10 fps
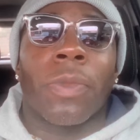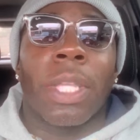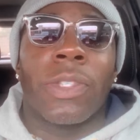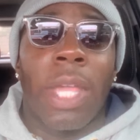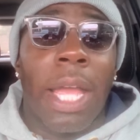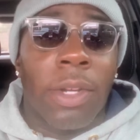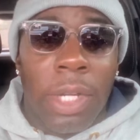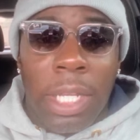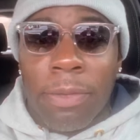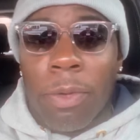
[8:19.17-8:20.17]

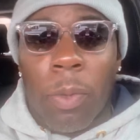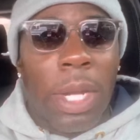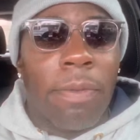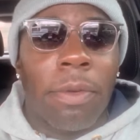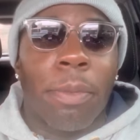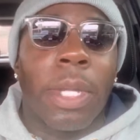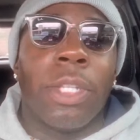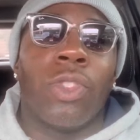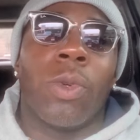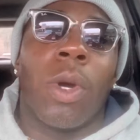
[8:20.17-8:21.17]
standard is for whatever
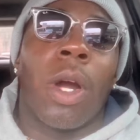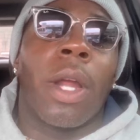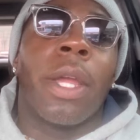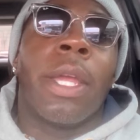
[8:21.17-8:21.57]
breed you are,